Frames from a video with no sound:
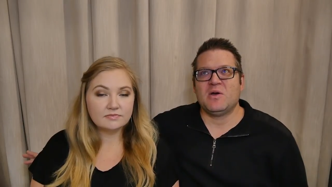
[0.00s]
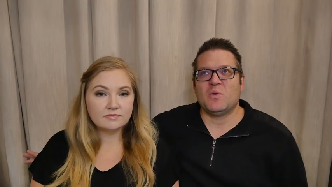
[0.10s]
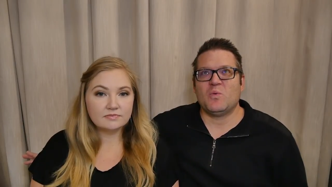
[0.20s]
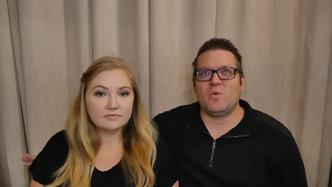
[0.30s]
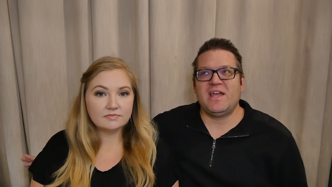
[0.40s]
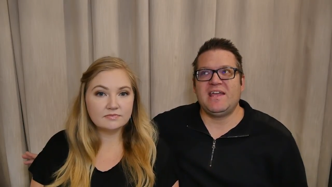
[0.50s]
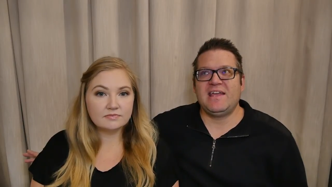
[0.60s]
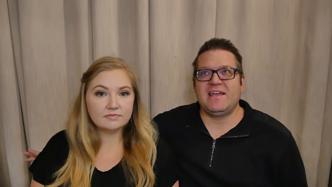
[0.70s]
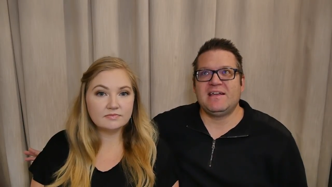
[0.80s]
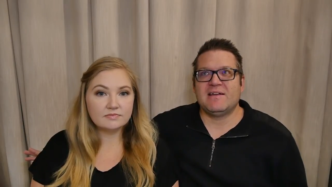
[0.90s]

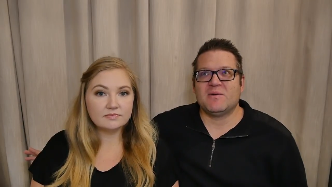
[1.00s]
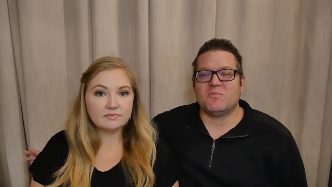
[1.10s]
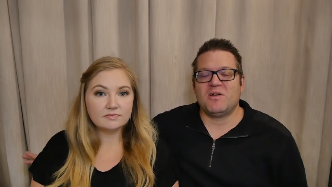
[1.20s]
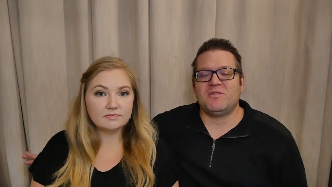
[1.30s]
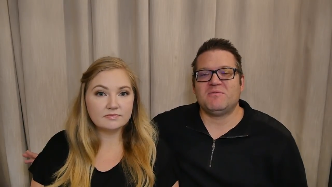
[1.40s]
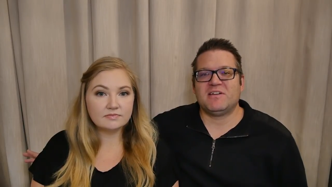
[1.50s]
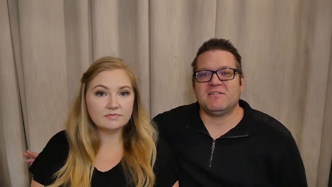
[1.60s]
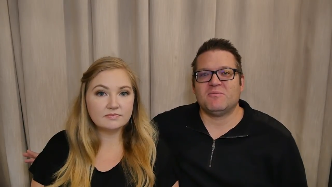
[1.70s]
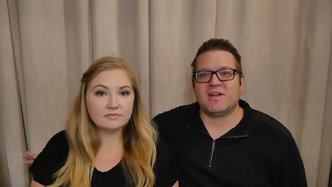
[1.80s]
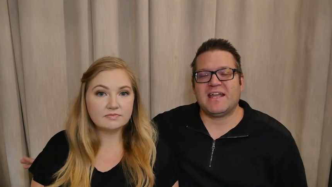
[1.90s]
Speaker 1: we when
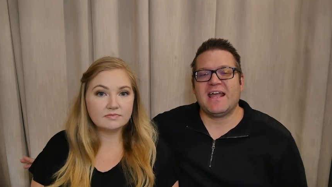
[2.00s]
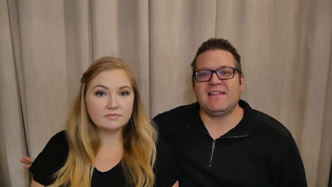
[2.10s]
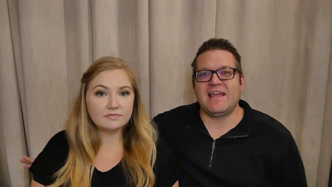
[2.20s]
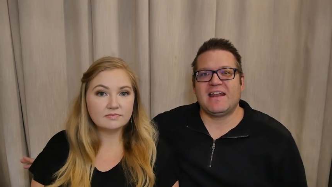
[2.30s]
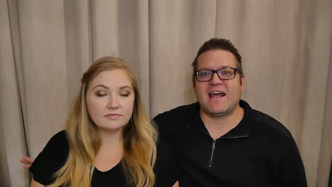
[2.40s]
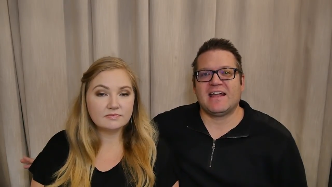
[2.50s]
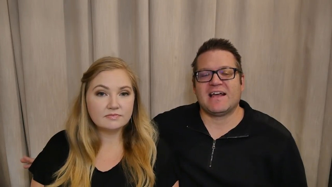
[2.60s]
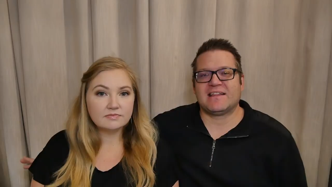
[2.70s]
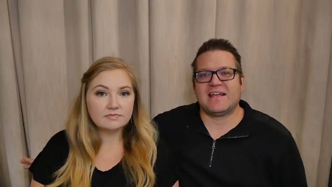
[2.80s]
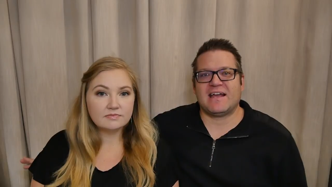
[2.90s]
when Kaylee and I
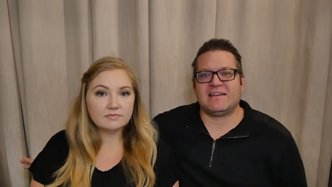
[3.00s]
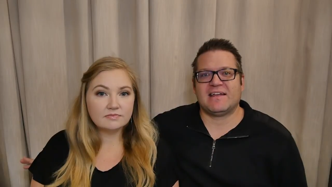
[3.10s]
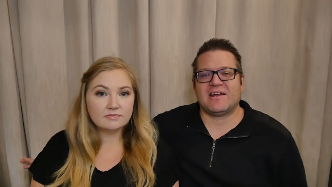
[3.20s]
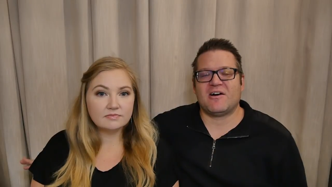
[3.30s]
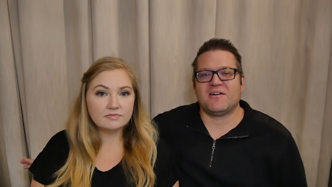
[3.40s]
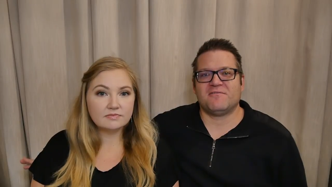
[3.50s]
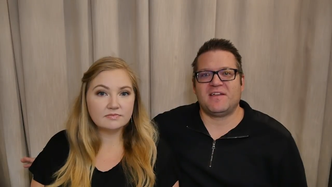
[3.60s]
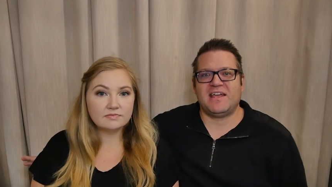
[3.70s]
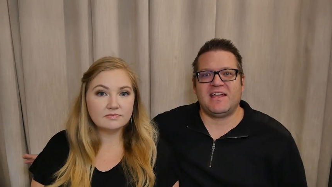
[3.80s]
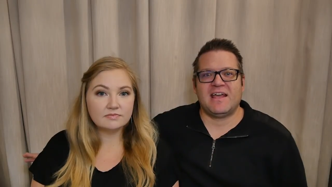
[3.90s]
got the idea to
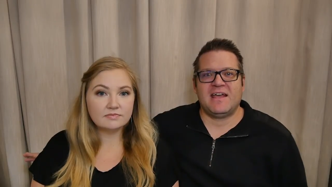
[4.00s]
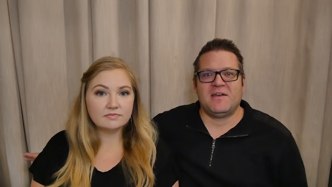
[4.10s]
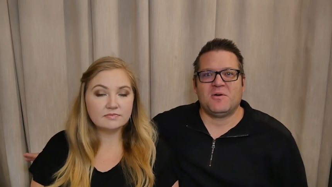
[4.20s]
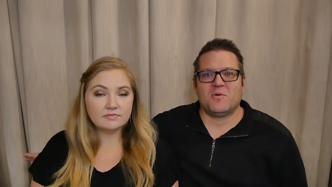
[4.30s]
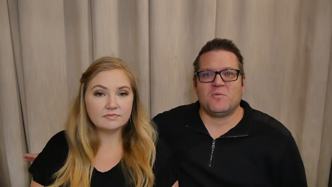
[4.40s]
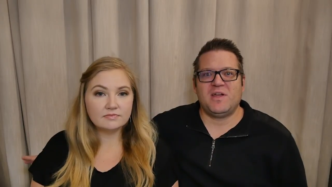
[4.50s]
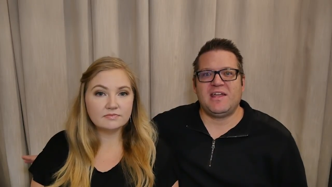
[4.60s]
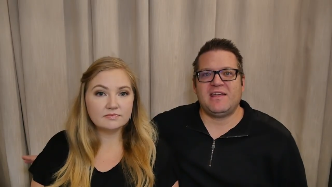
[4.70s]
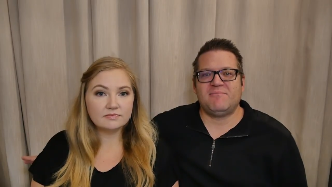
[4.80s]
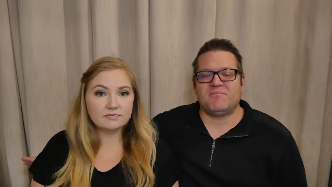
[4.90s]
RV,
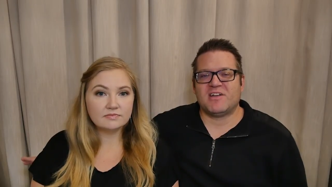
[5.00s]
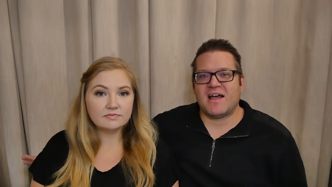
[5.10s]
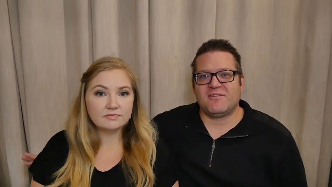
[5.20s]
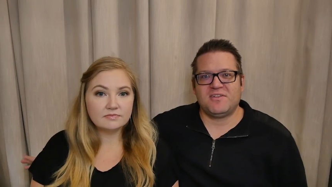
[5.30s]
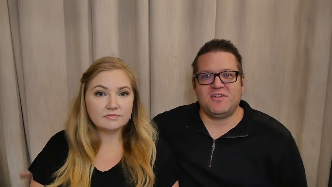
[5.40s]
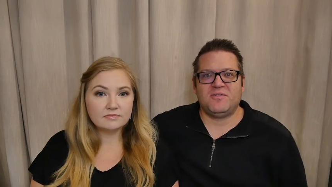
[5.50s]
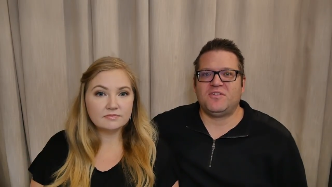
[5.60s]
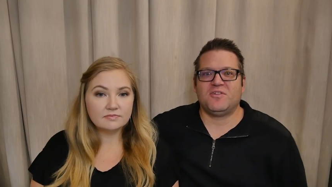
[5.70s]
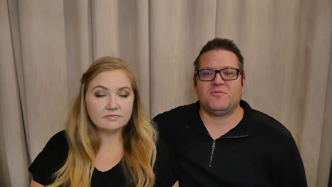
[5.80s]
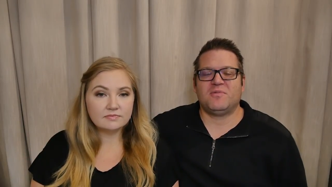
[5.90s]
we got on
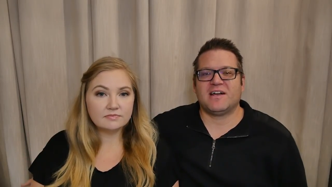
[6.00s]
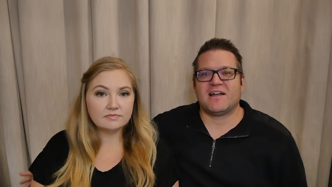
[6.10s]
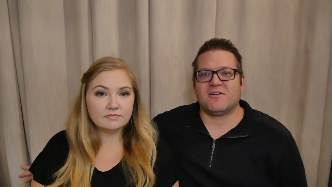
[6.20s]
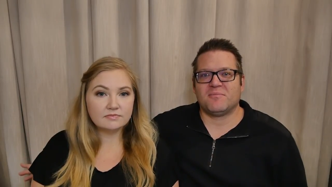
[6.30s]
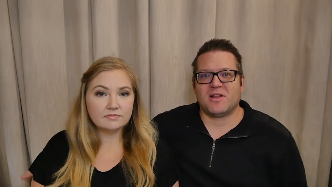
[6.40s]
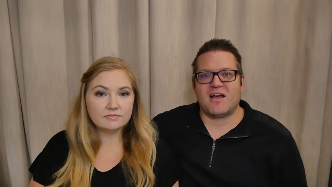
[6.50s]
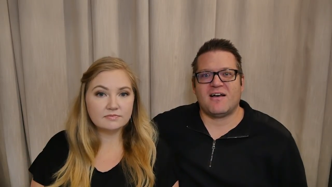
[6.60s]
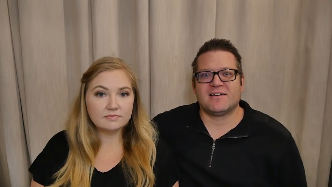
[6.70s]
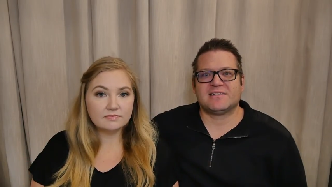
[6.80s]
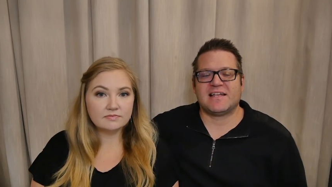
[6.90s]
YouTube, we got on
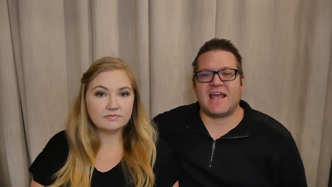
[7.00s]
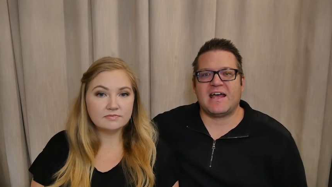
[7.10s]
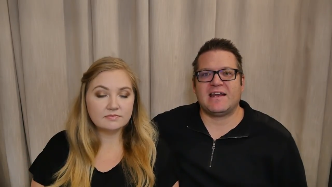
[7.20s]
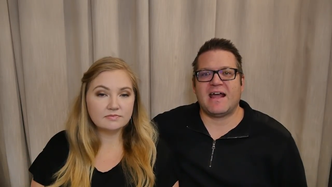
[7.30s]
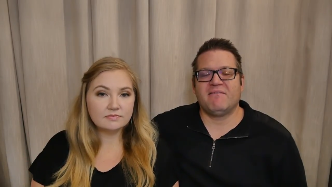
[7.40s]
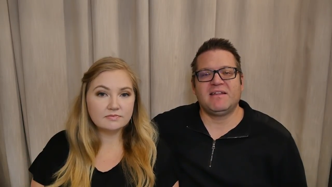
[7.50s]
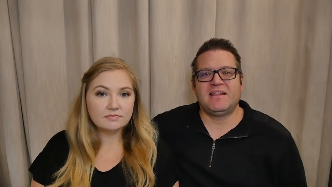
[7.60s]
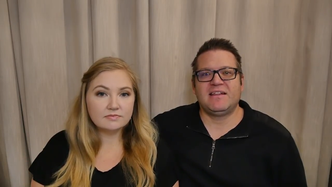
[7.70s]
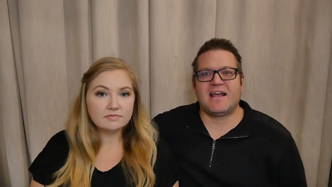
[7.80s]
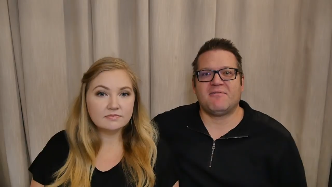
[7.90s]
blogs, and
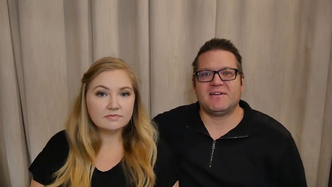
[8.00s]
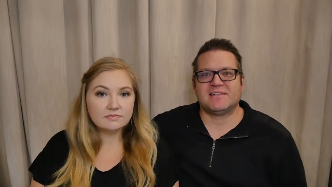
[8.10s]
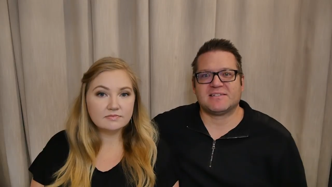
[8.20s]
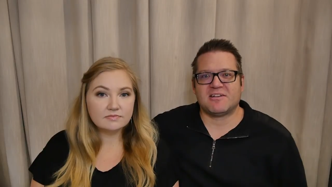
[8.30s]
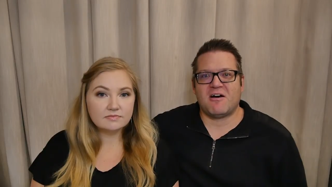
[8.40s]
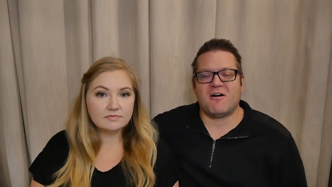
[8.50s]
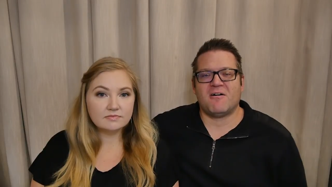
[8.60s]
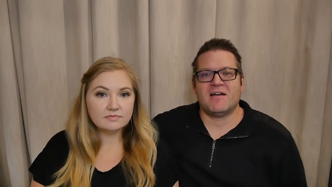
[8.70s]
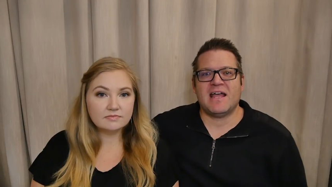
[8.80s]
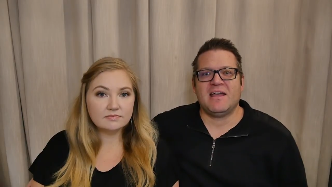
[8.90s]
everything that we
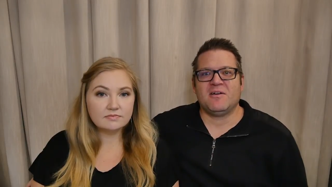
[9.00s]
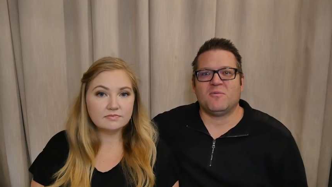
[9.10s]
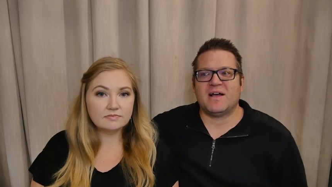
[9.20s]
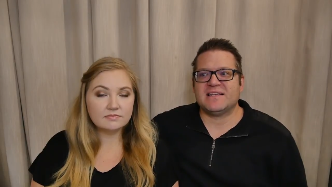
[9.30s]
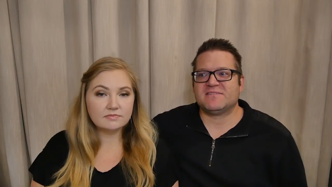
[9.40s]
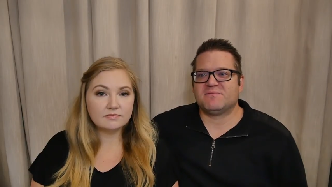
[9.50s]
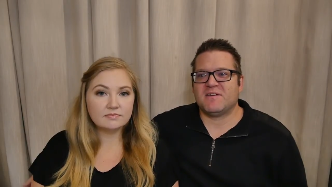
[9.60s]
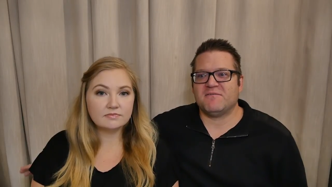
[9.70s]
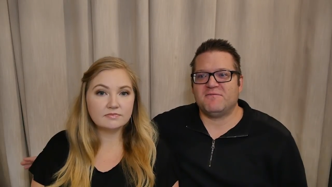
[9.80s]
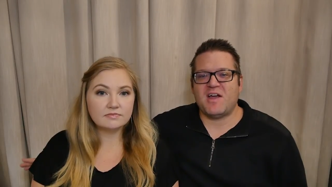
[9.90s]
saw was
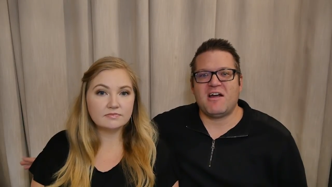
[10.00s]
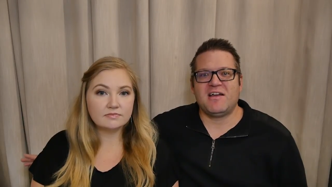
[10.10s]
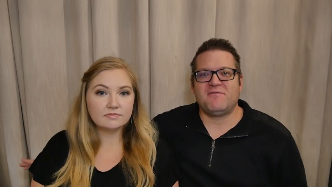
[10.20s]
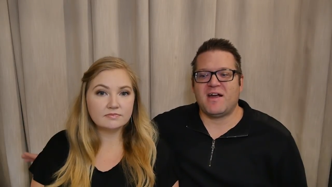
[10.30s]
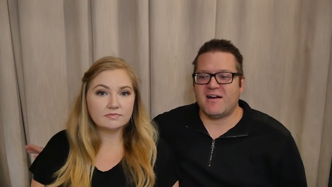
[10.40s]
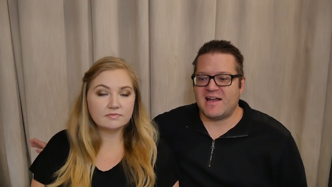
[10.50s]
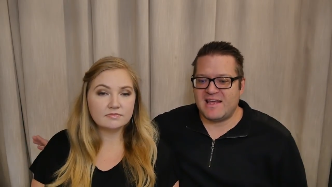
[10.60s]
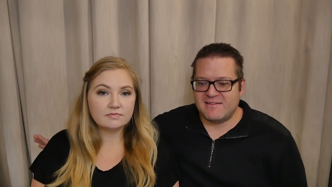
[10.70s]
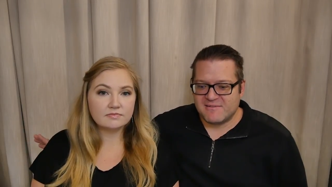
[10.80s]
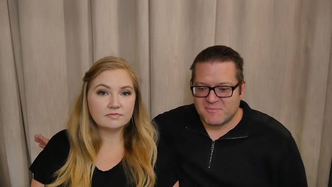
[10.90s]
very
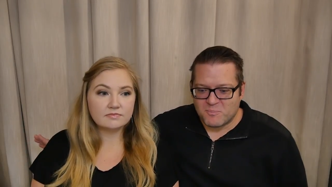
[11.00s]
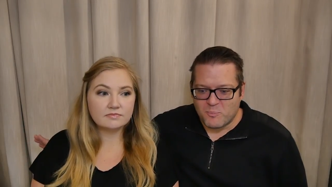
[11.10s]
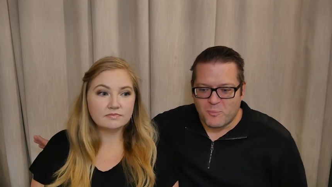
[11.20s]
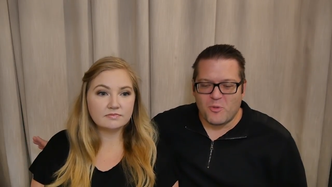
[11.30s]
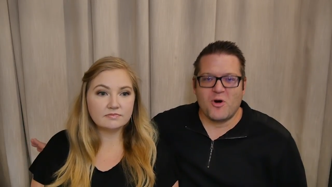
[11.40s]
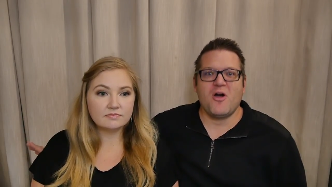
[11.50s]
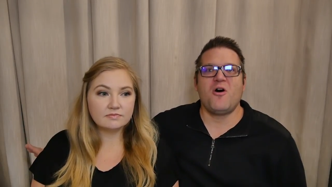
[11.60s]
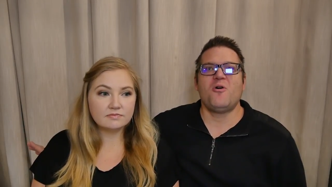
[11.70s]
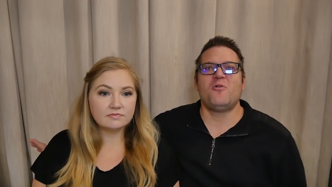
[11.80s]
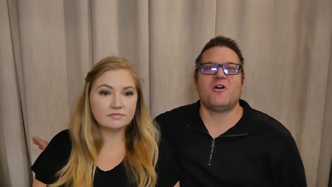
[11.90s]
very
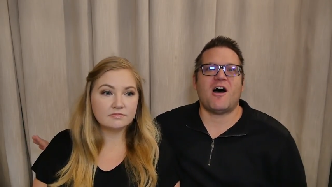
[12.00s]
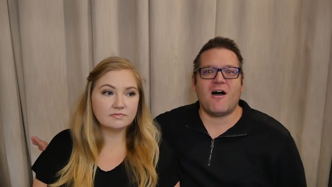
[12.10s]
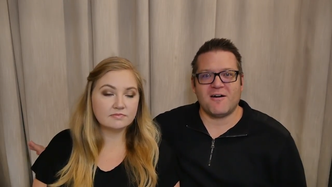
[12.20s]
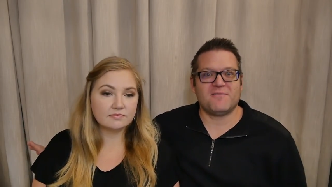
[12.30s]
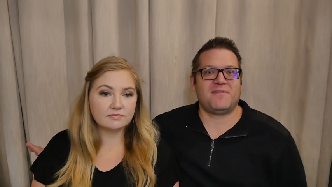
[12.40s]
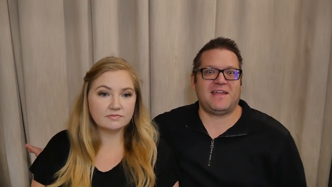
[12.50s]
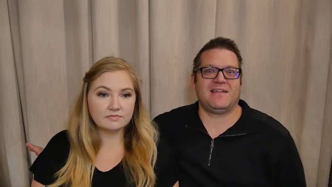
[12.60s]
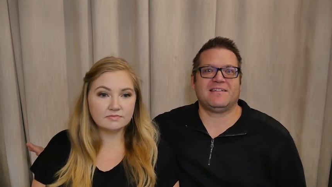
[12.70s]
pro RV.